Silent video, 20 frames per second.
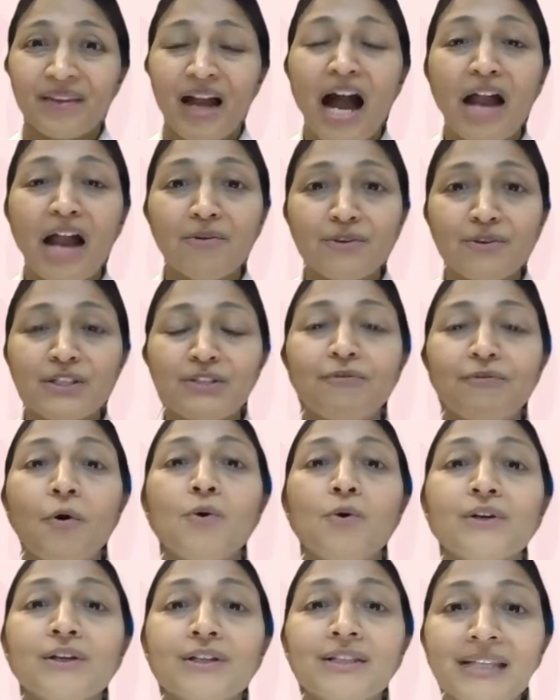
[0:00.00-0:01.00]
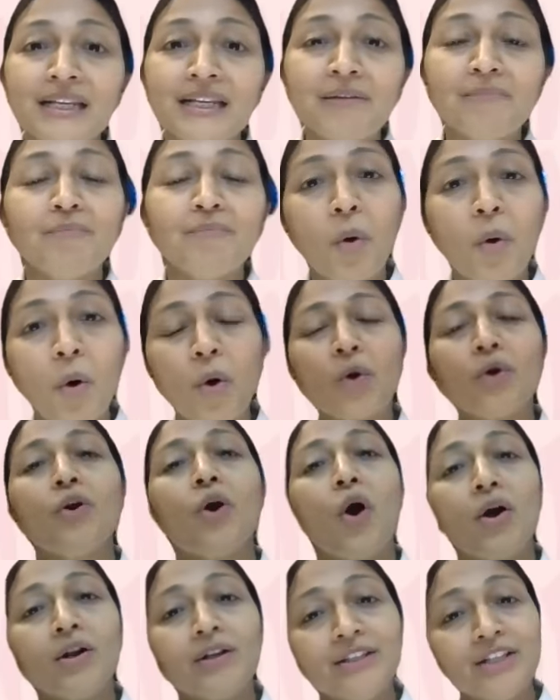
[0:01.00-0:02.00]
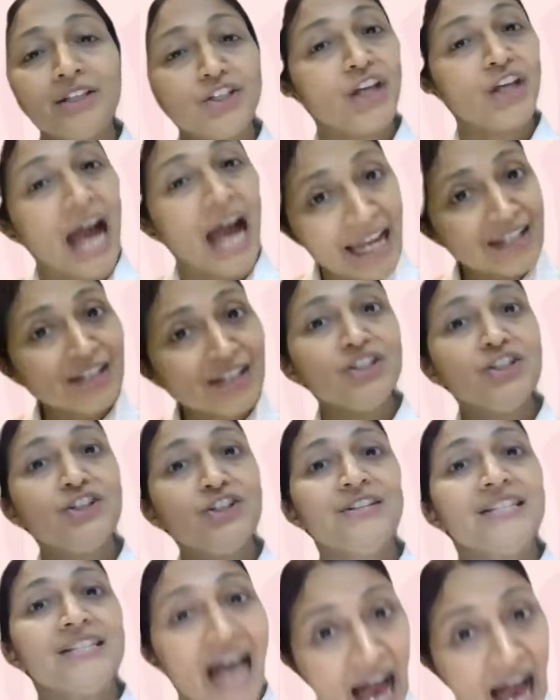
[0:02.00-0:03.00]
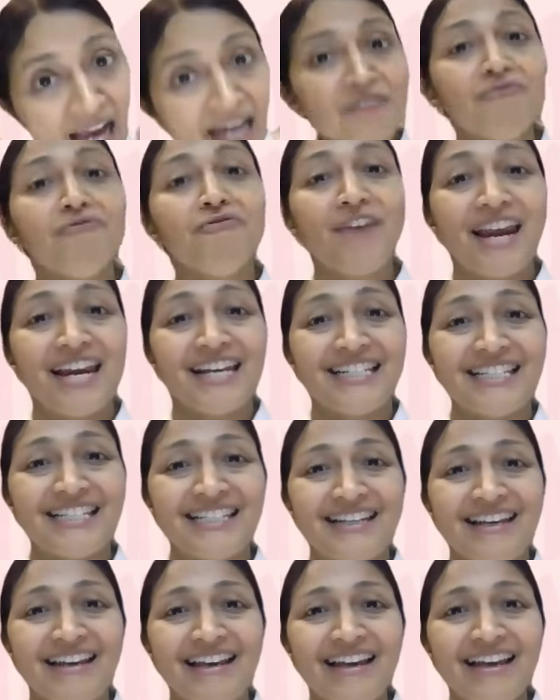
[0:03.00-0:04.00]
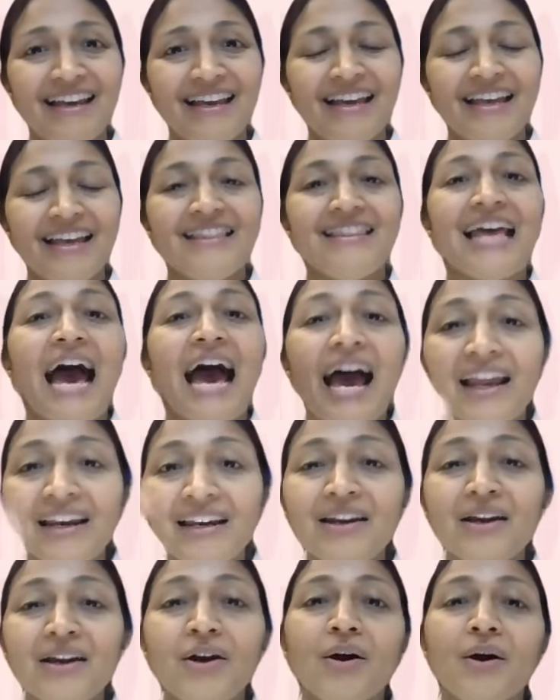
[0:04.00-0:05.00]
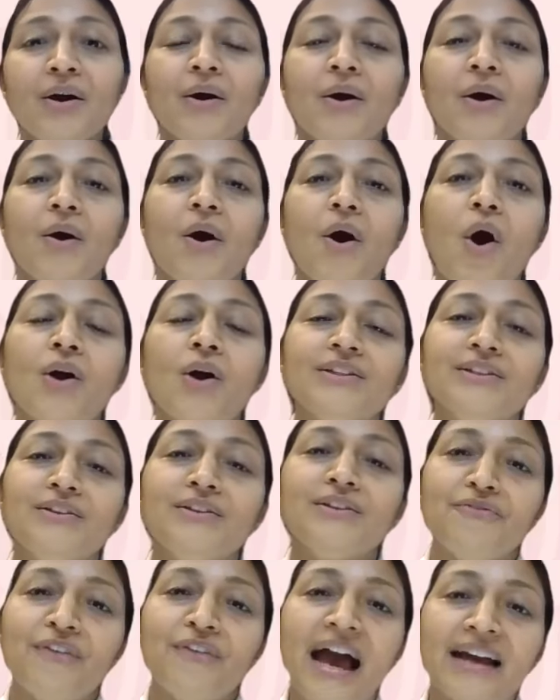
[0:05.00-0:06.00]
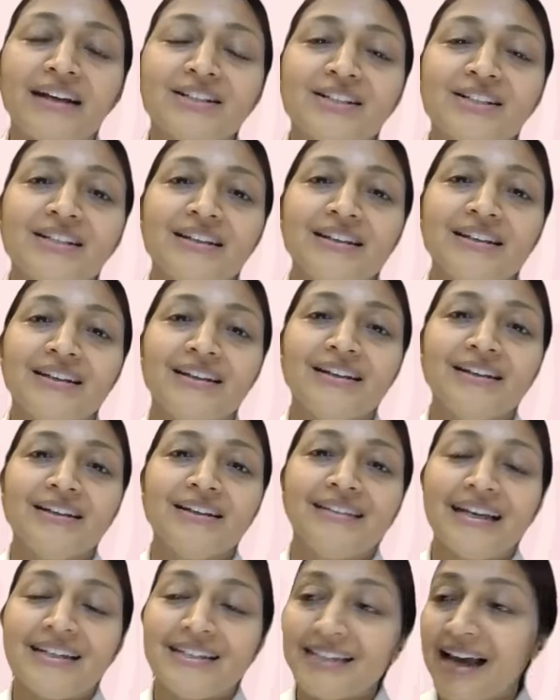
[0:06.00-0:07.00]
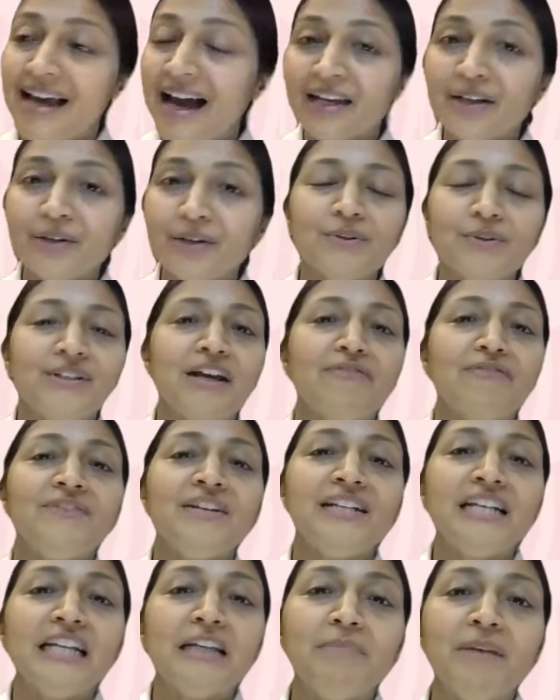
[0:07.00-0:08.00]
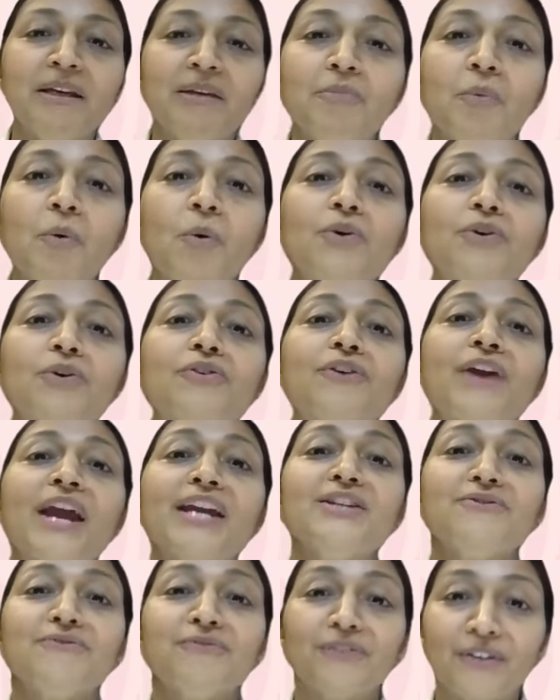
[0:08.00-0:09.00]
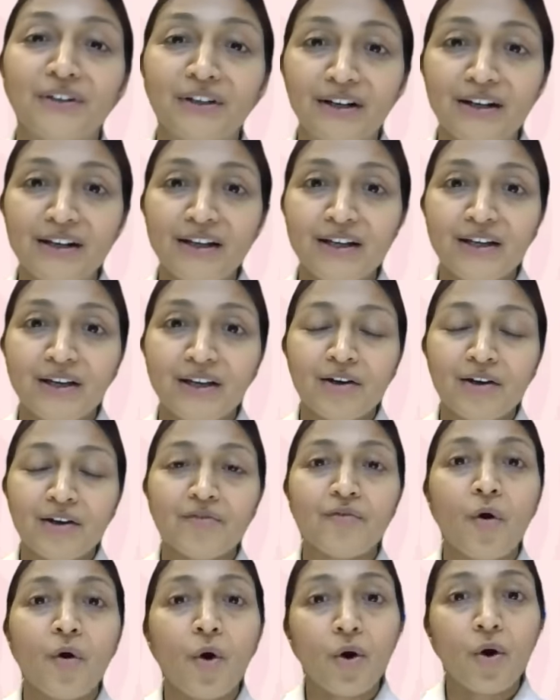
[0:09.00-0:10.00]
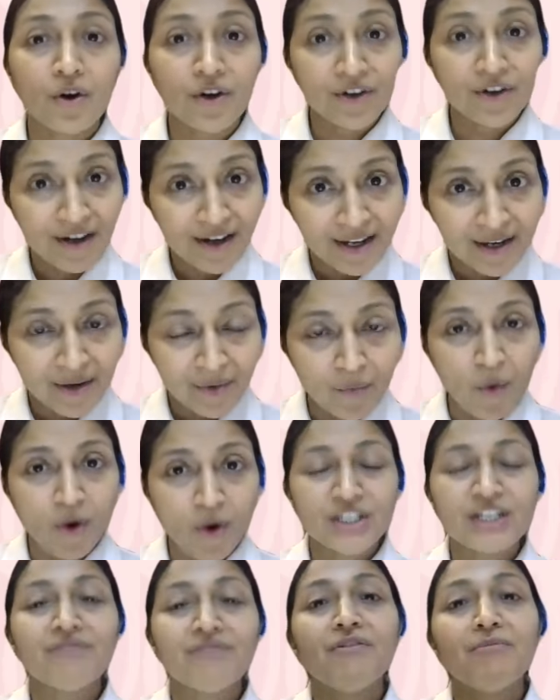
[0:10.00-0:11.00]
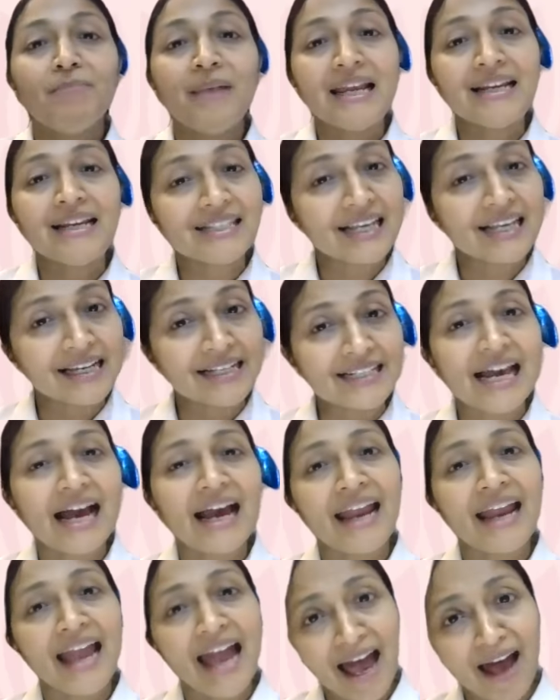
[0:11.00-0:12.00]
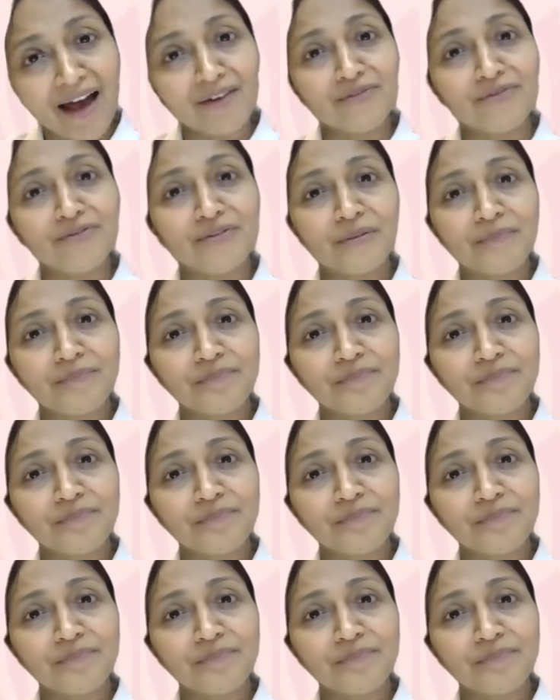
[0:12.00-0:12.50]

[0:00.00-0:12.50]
I was focusing more on the challenges I faced than on the fact that I could definitely be more grateful for whatever blessings I have.